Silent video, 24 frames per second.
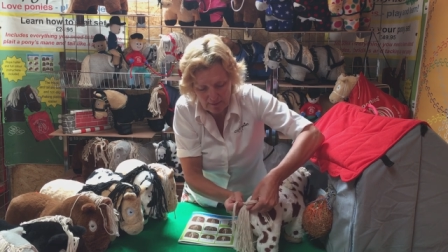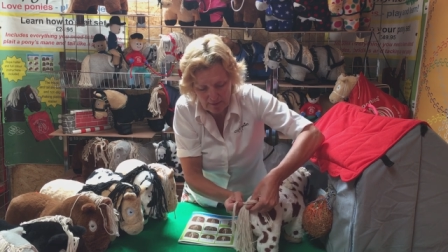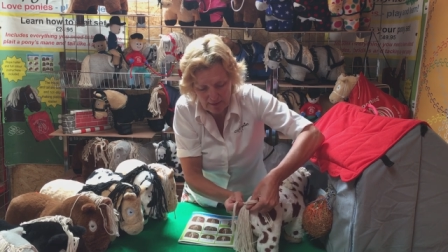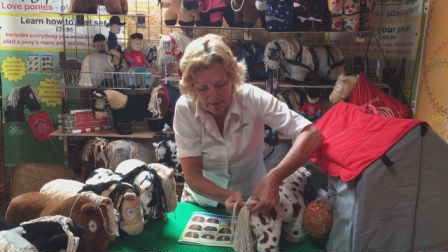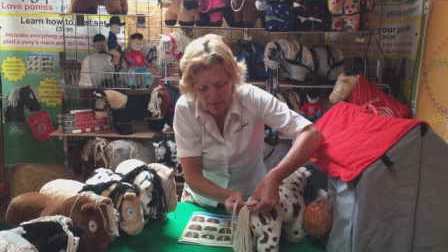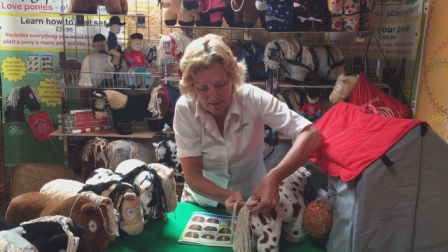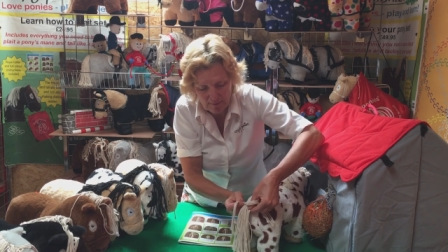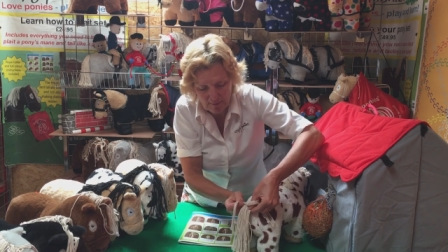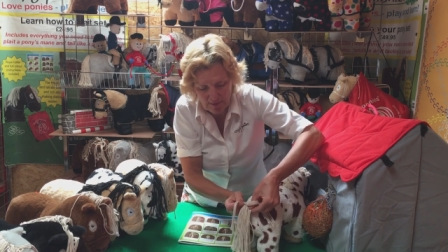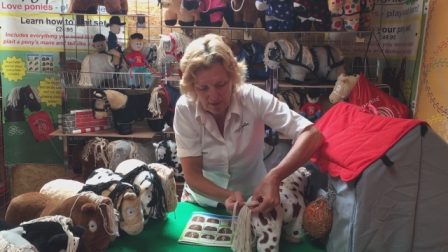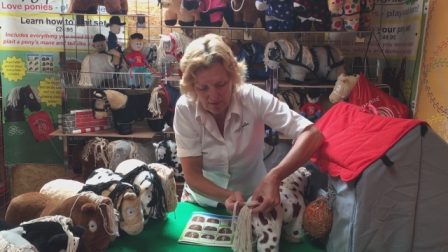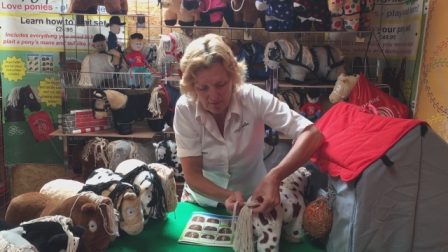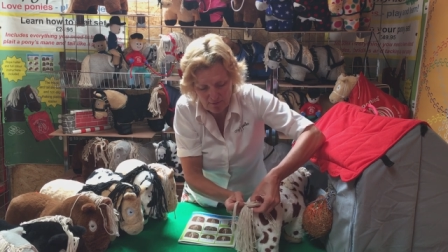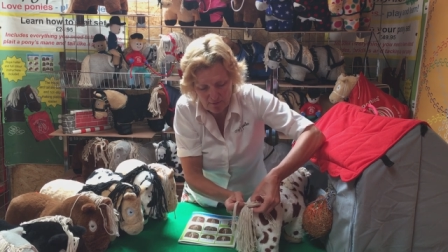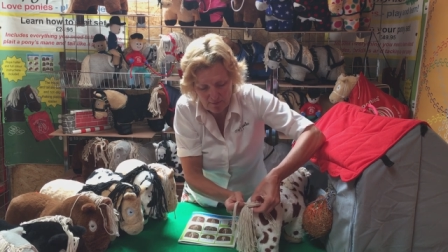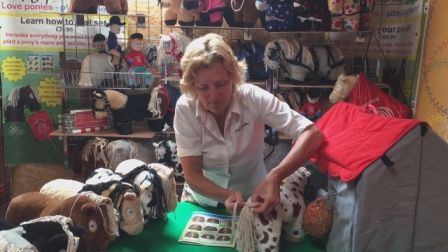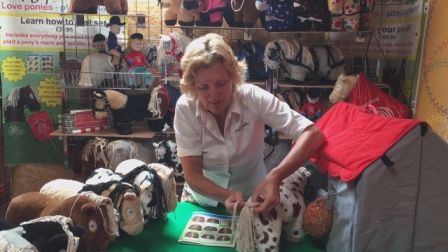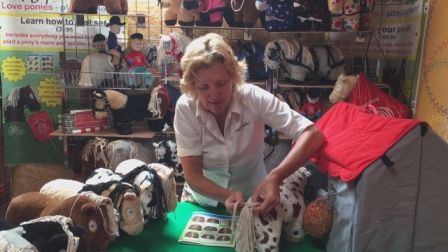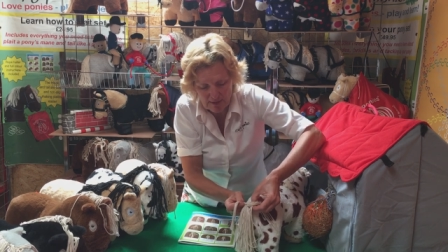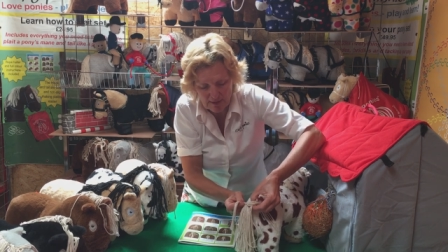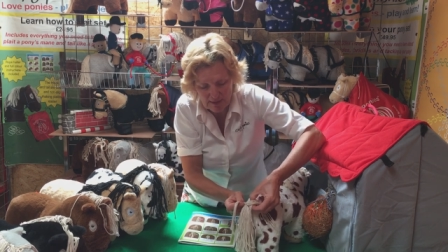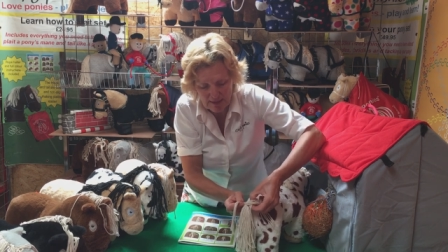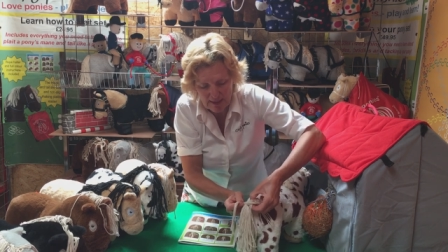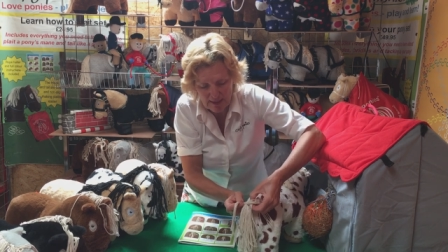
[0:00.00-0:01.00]
Get a bit
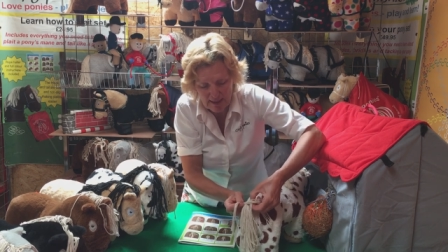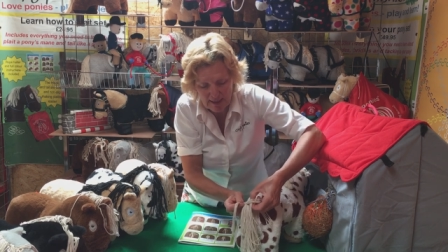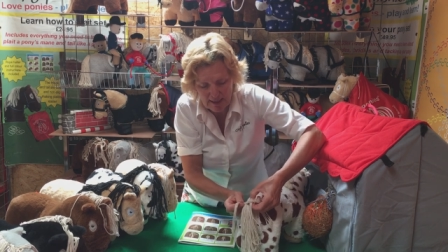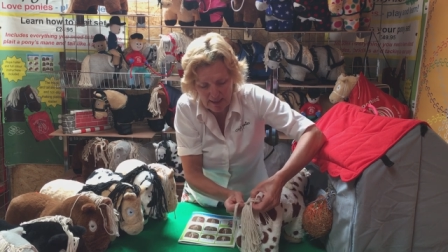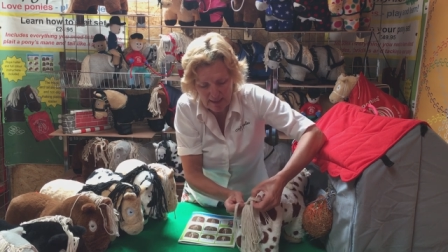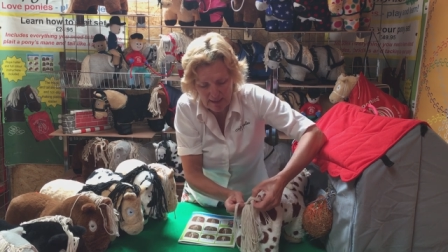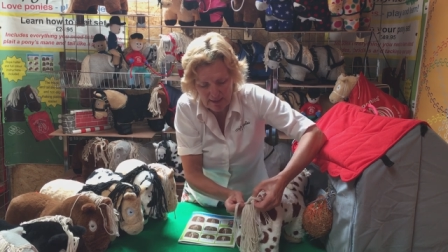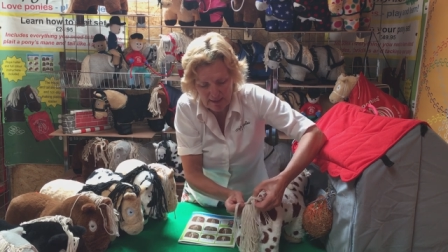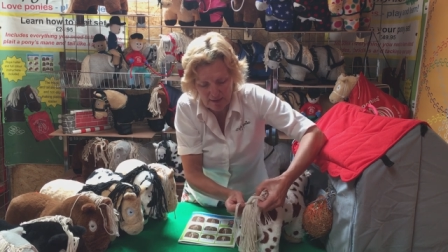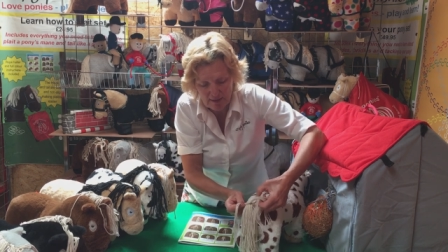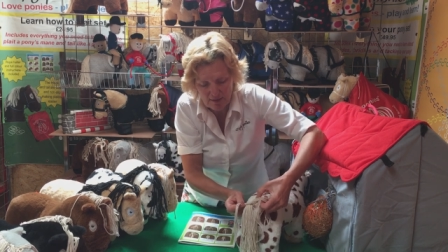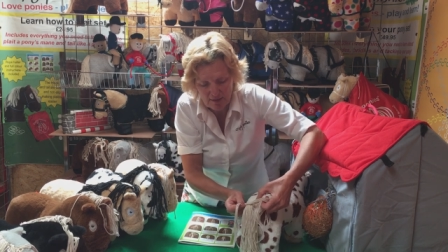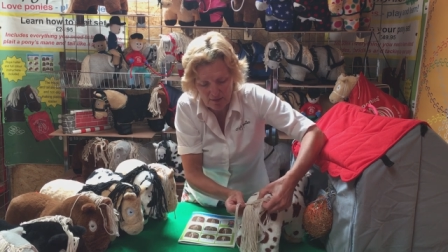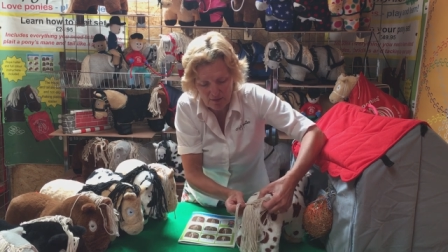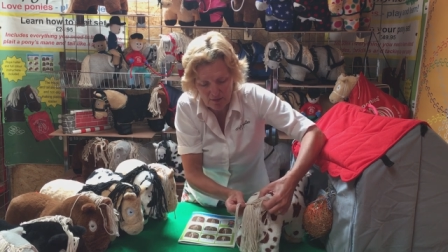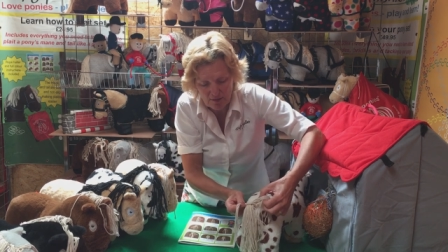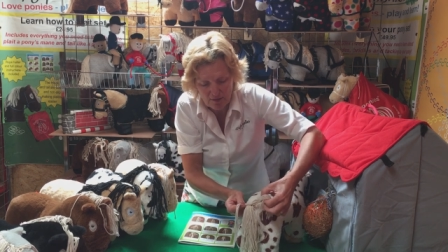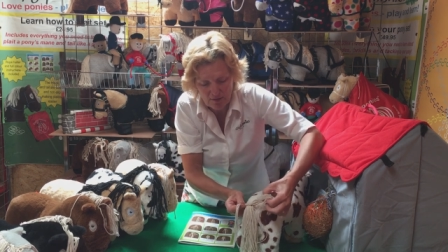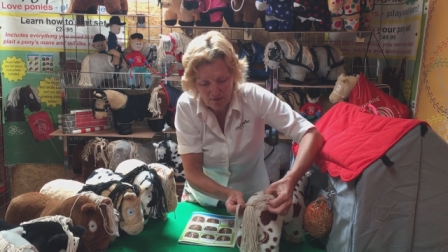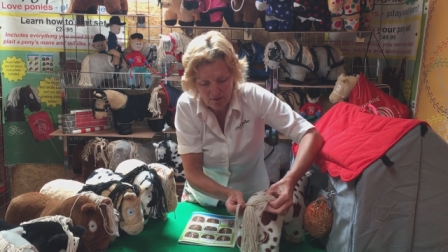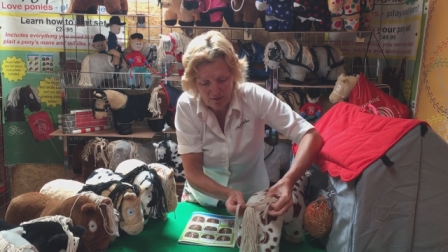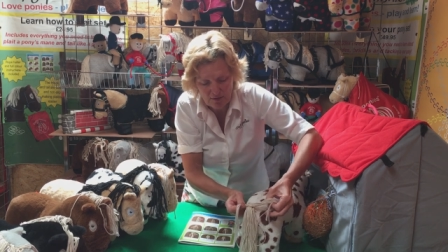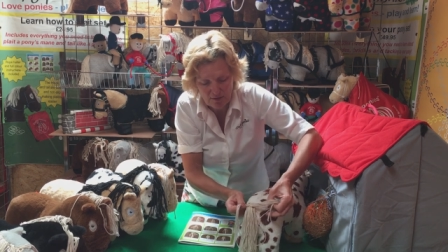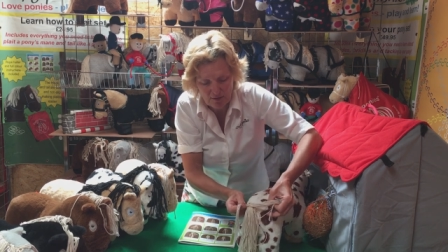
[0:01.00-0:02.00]
from the side,
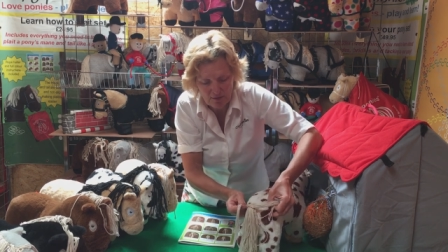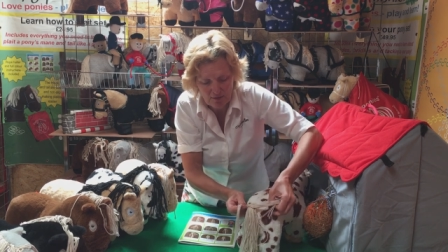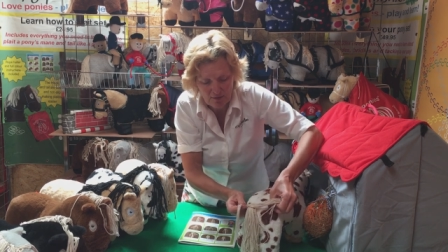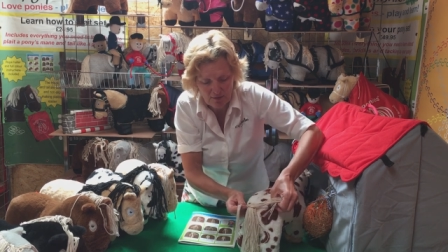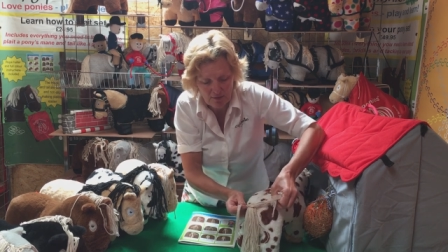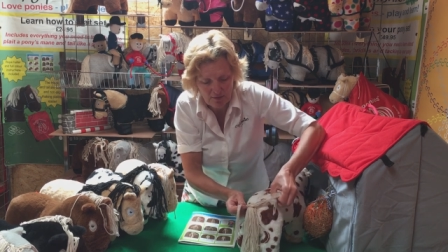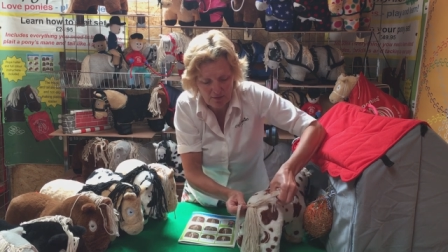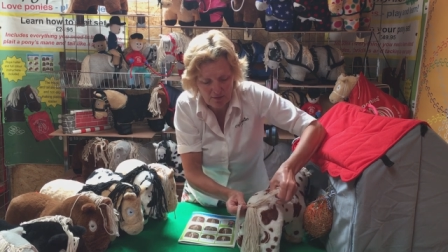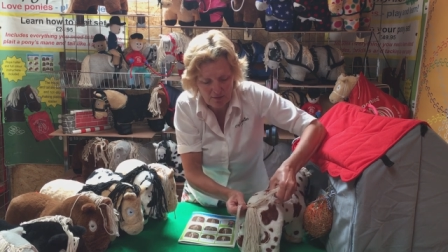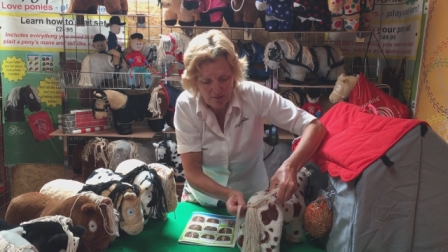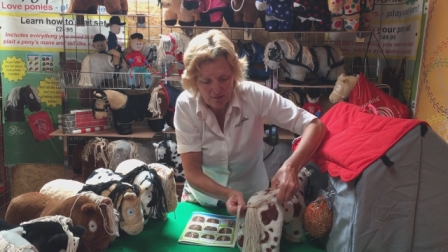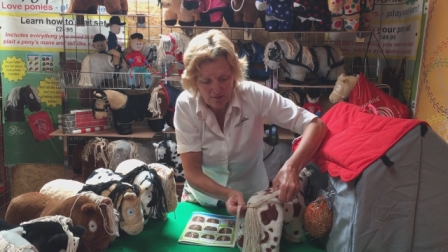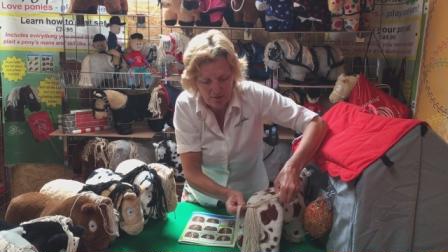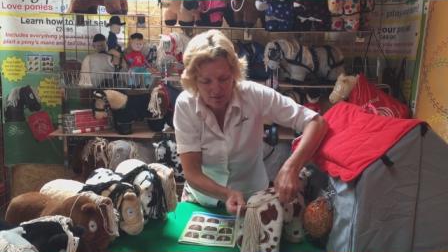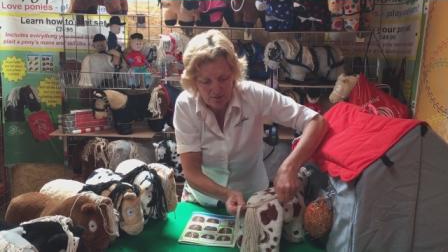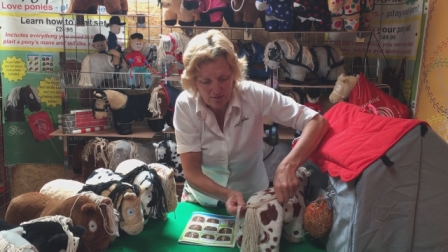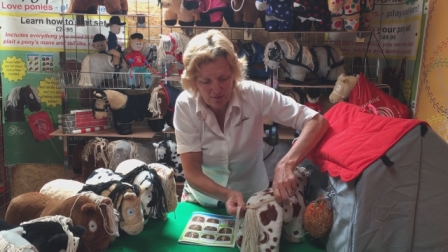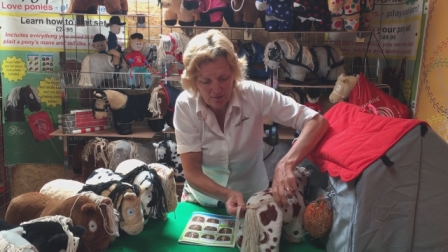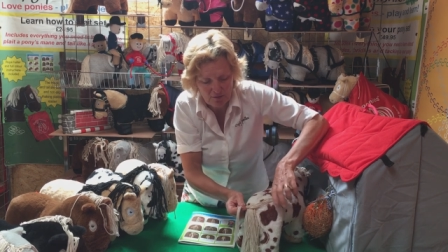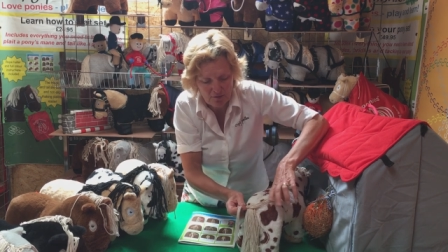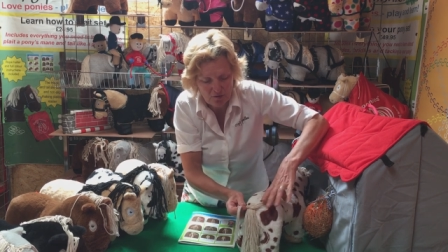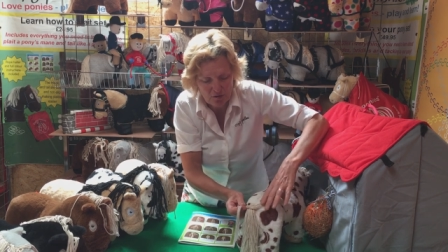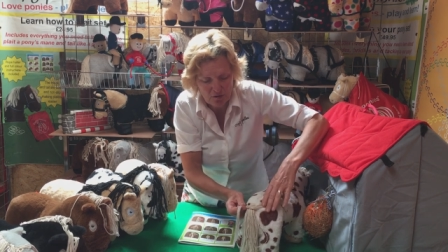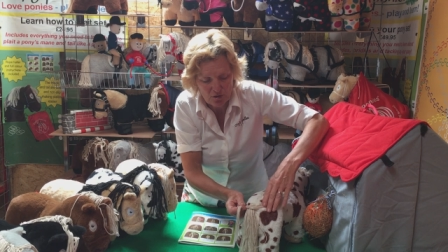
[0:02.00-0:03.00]

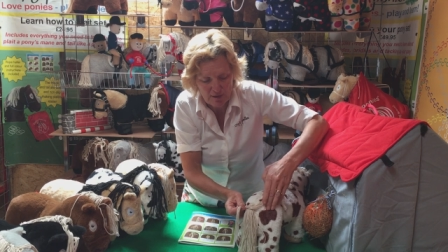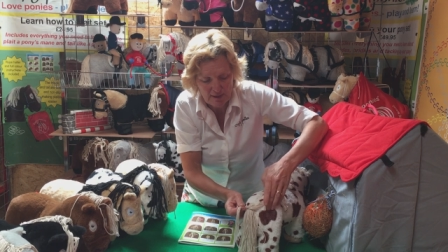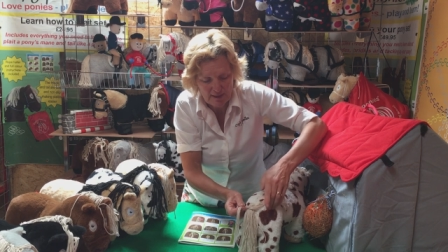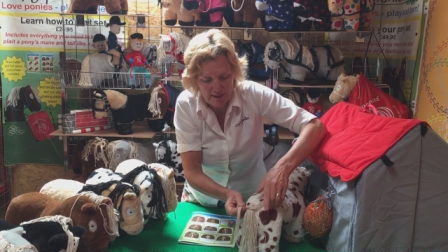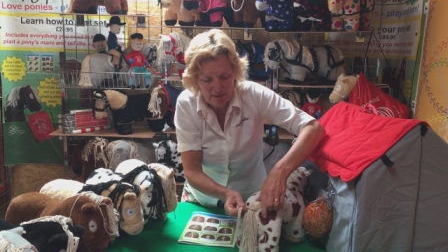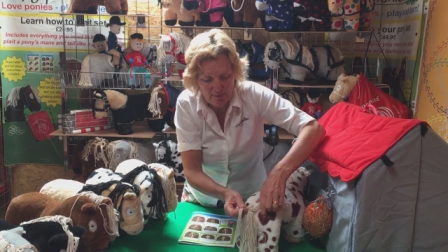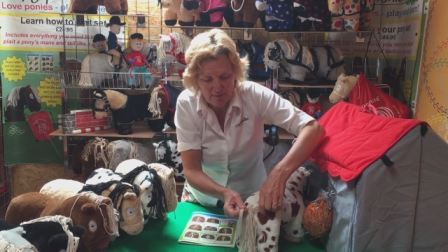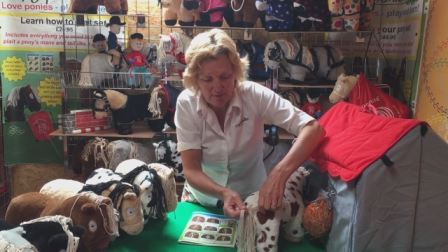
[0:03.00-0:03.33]
join